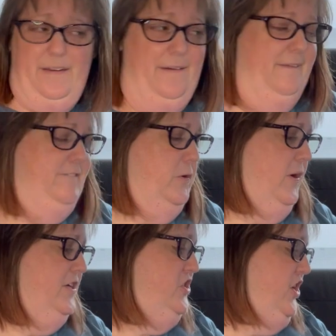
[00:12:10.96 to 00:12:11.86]
if you
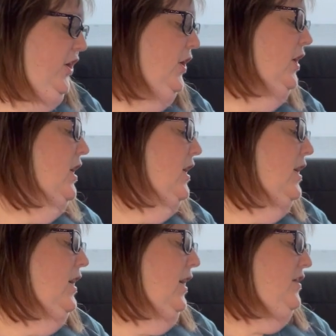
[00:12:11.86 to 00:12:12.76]
want to share,
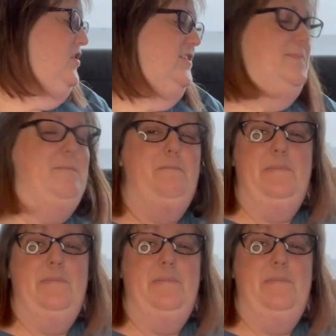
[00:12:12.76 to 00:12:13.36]
just